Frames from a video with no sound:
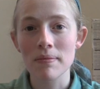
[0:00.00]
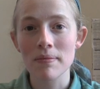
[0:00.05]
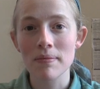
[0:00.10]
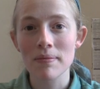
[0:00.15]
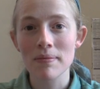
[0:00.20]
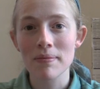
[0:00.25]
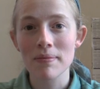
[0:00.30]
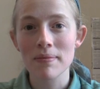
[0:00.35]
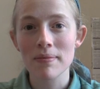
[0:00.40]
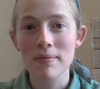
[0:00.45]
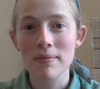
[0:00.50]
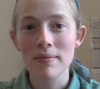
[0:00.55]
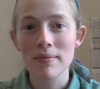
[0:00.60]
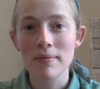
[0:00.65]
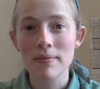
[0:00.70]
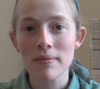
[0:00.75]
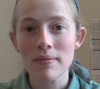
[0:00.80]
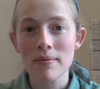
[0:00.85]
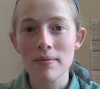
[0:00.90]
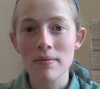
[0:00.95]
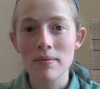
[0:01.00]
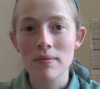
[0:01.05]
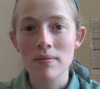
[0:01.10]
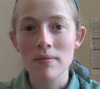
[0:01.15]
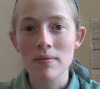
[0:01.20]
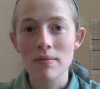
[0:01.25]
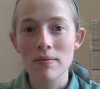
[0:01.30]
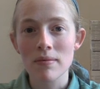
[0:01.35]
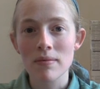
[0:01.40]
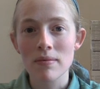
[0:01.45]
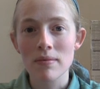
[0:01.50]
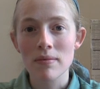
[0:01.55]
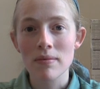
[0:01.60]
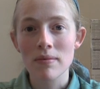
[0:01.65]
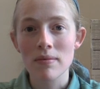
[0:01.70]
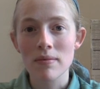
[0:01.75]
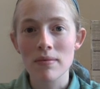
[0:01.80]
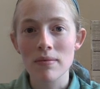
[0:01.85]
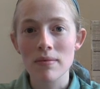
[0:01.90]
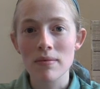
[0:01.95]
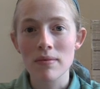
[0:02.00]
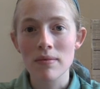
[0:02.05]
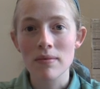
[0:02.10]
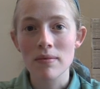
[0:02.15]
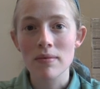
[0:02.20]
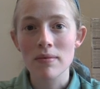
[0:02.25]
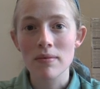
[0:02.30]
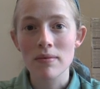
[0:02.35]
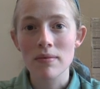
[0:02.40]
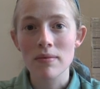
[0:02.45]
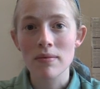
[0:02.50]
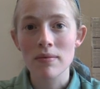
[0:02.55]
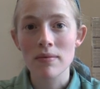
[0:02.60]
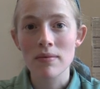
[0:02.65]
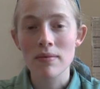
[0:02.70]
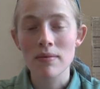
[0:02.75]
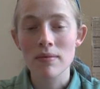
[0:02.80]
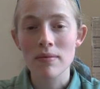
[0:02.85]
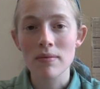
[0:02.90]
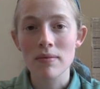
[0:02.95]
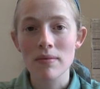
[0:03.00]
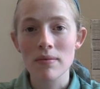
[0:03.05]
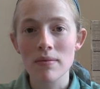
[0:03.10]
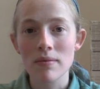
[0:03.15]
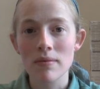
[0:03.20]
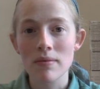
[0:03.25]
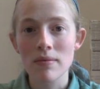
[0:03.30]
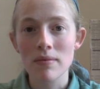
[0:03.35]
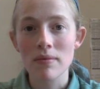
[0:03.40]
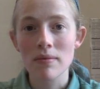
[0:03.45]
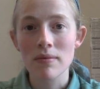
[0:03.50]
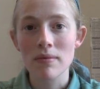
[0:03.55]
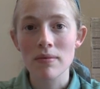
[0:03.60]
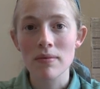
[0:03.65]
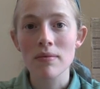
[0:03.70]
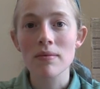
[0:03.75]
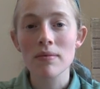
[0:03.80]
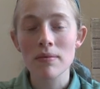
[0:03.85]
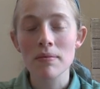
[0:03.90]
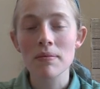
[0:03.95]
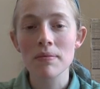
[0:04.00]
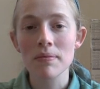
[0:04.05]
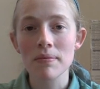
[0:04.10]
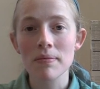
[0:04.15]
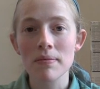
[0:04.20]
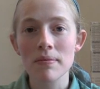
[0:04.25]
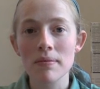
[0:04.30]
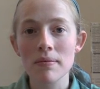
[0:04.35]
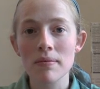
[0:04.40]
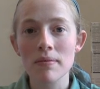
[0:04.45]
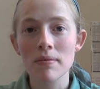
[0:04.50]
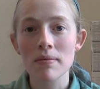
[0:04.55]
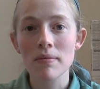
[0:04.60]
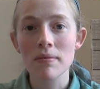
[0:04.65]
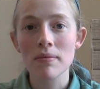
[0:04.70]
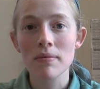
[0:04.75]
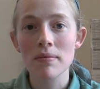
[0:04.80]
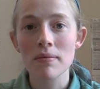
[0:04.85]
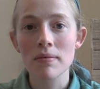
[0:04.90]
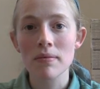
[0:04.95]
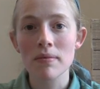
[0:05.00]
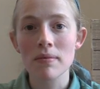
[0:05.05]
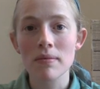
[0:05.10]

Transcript: No words are spoken by the person on screen.